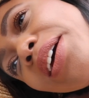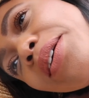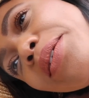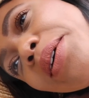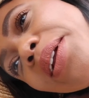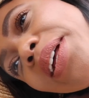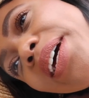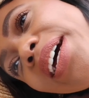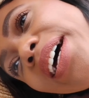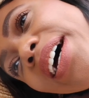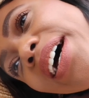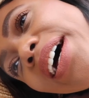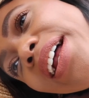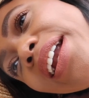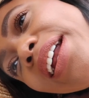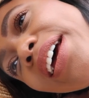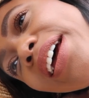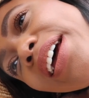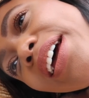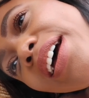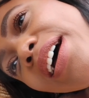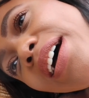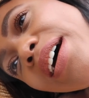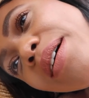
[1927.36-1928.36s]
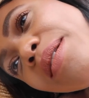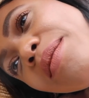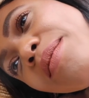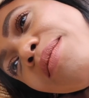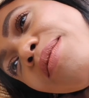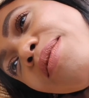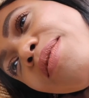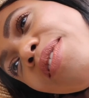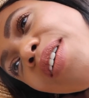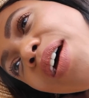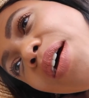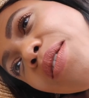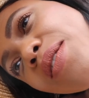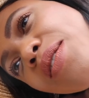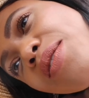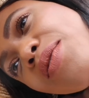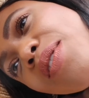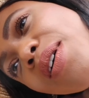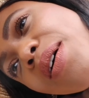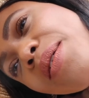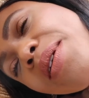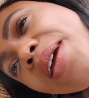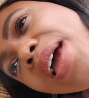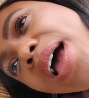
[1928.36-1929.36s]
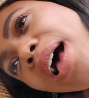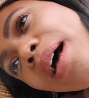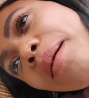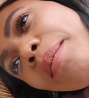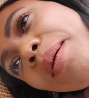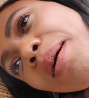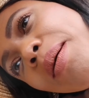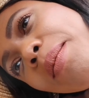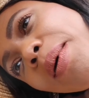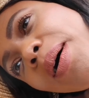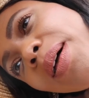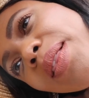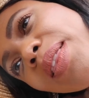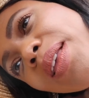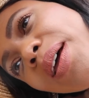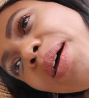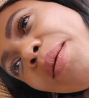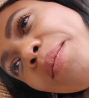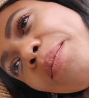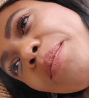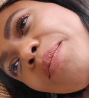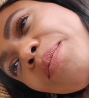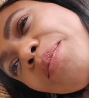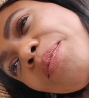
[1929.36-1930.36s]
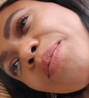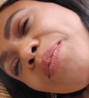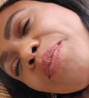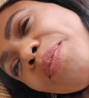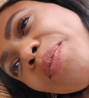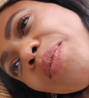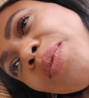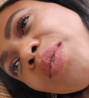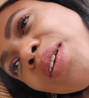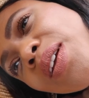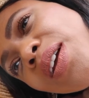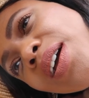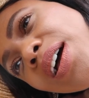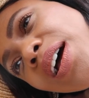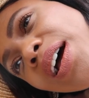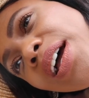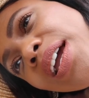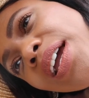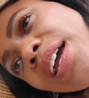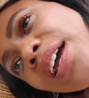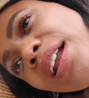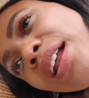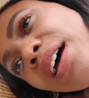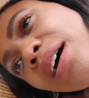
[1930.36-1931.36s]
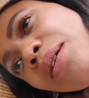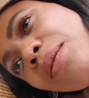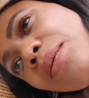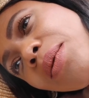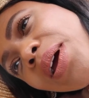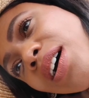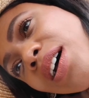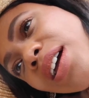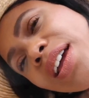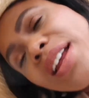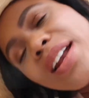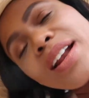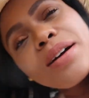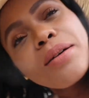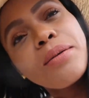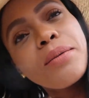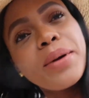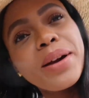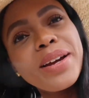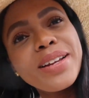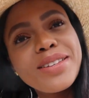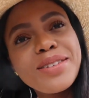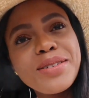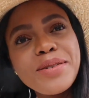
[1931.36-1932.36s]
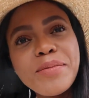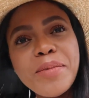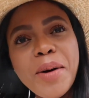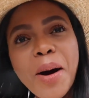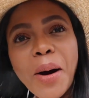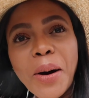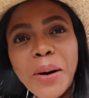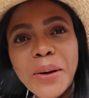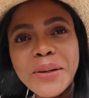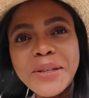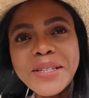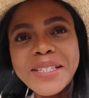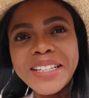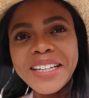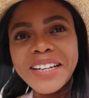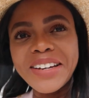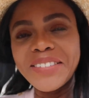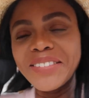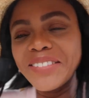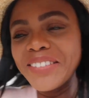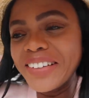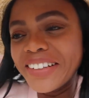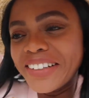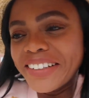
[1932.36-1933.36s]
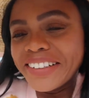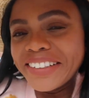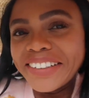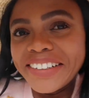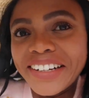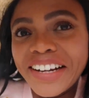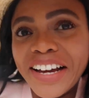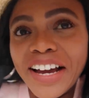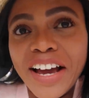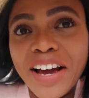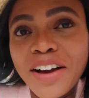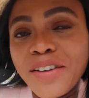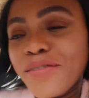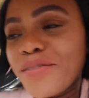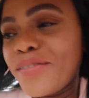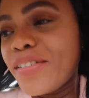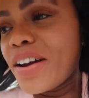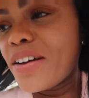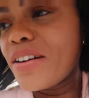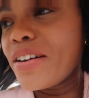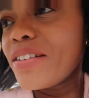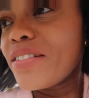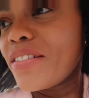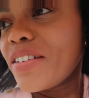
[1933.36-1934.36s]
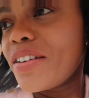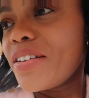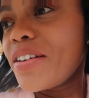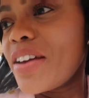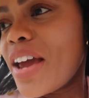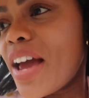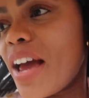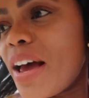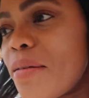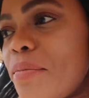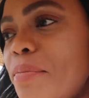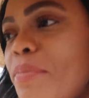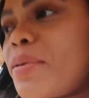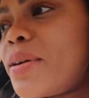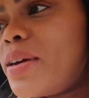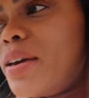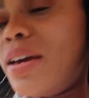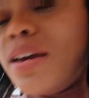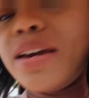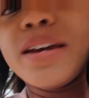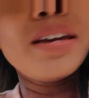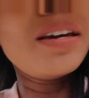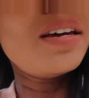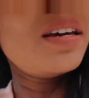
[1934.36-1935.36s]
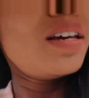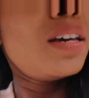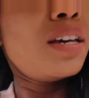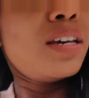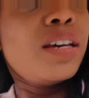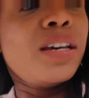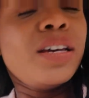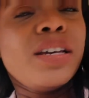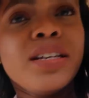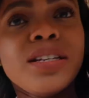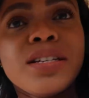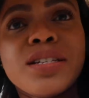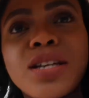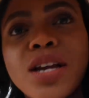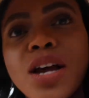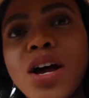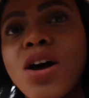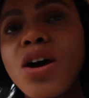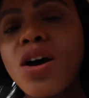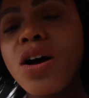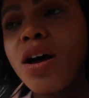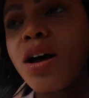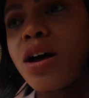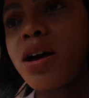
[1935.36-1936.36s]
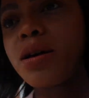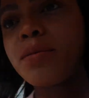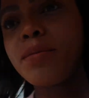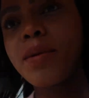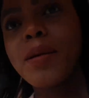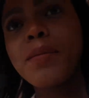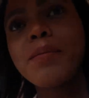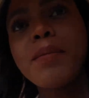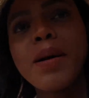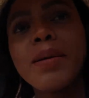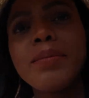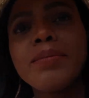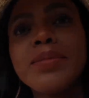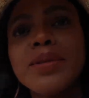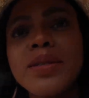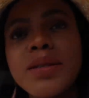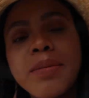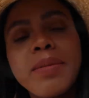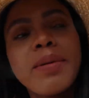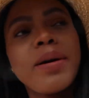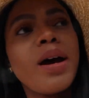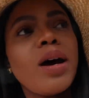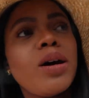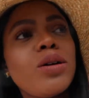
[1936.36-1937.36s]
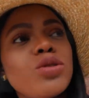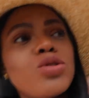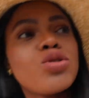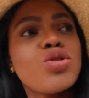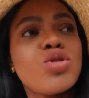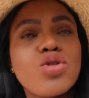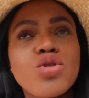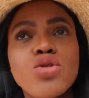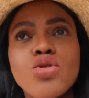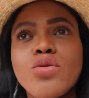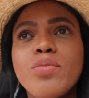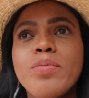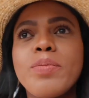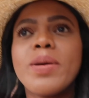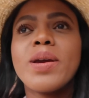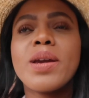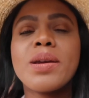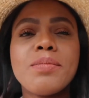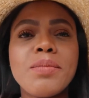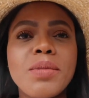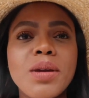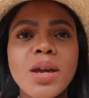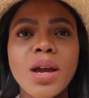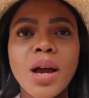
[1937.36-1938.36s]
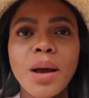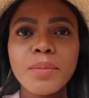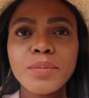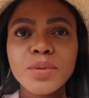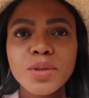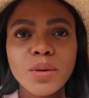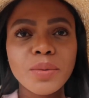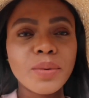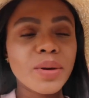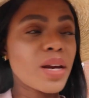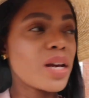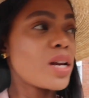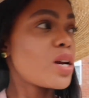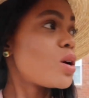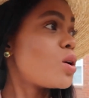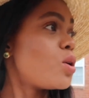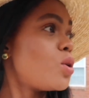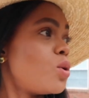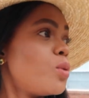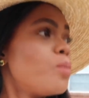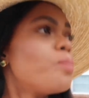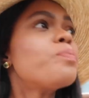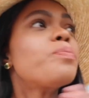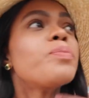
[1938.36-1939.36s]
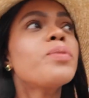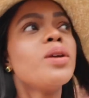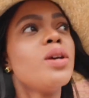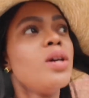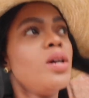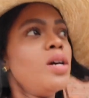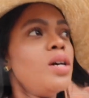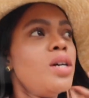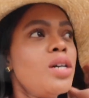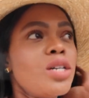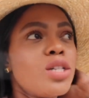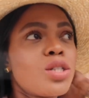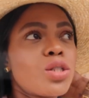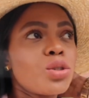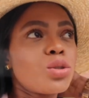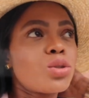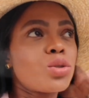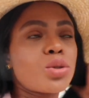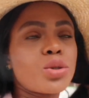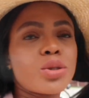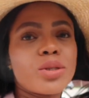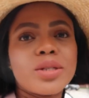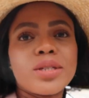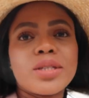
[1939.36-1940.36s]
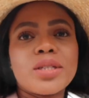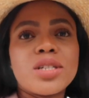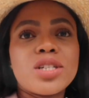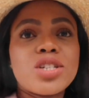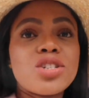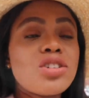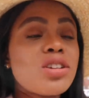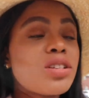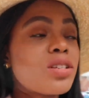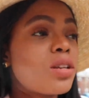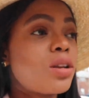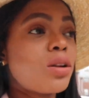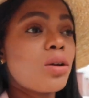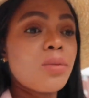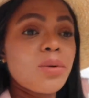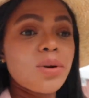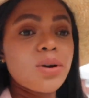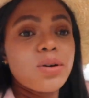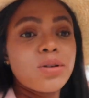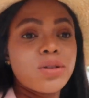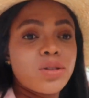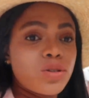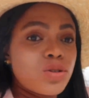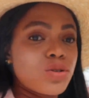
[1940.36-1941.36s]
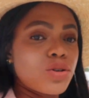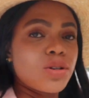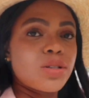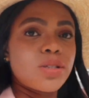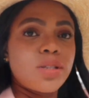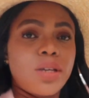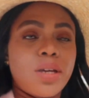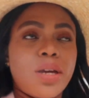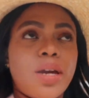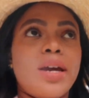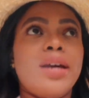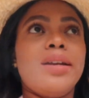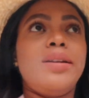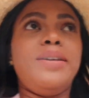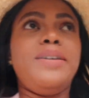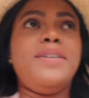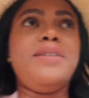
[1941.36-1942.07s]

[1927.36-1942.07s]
really good. Very, very happy about them. I cannot wait to post them. Ooh, very, very happy. So my mom's about to pick me up so we can go to Jersey. She doesn't know we're going to Jersey yet.